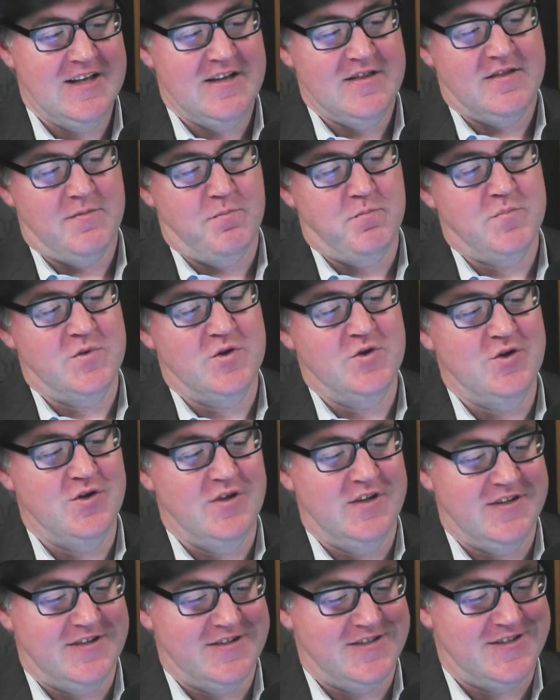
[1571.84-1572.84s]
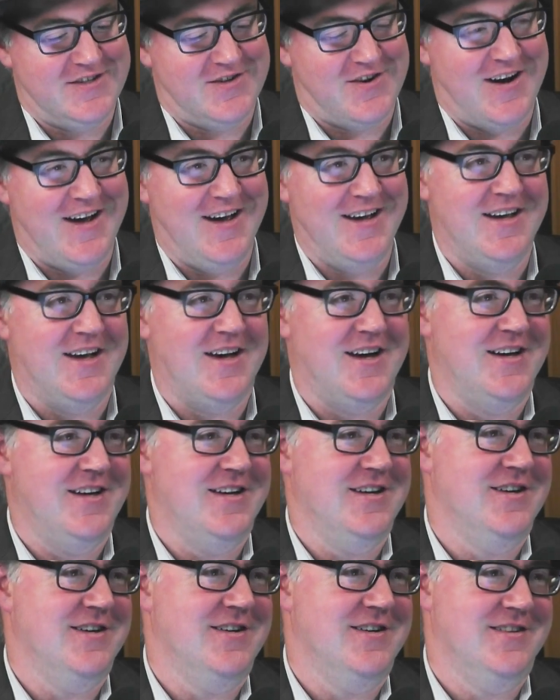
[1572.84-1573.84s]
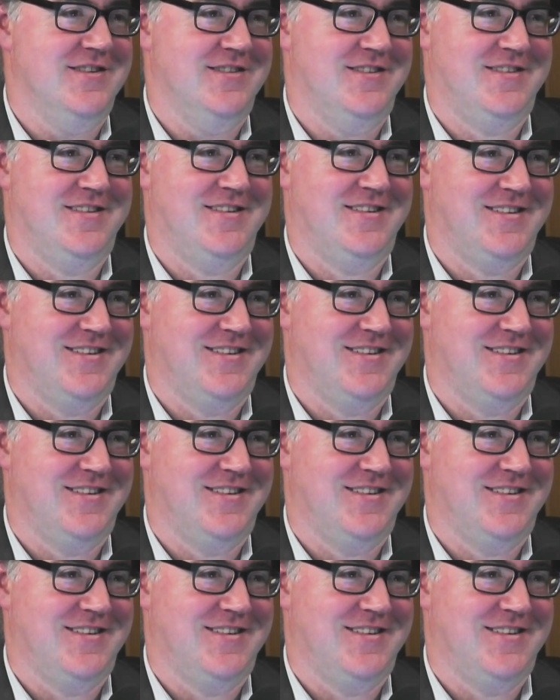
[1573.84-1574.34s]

So The mood in Australia is